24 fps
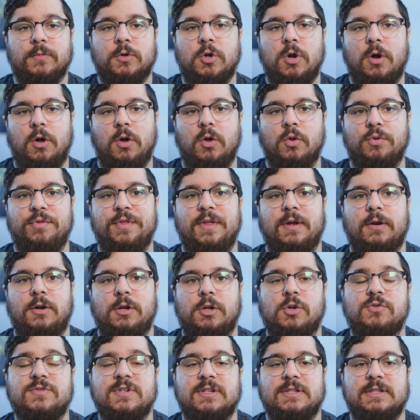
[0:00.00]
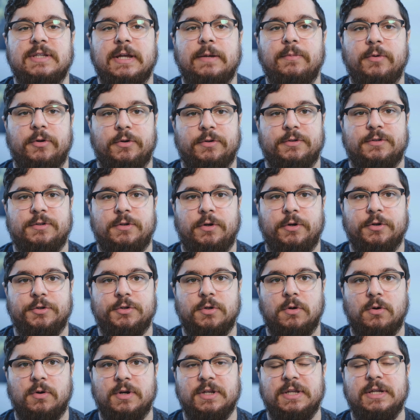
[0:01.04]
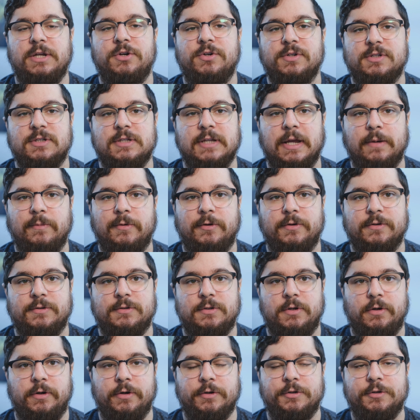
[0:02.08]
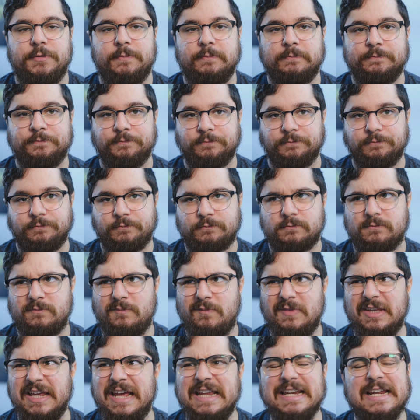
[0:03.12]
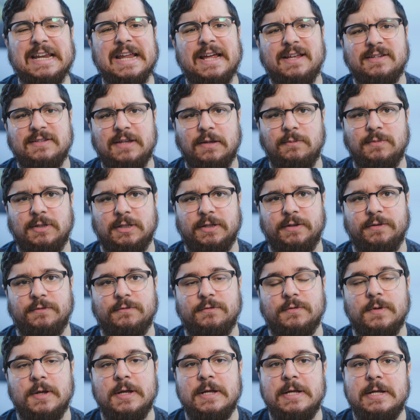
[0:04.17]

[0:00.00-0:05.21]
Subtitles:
called closest neighborhood search or nearest neighborhood search in an S, I believe.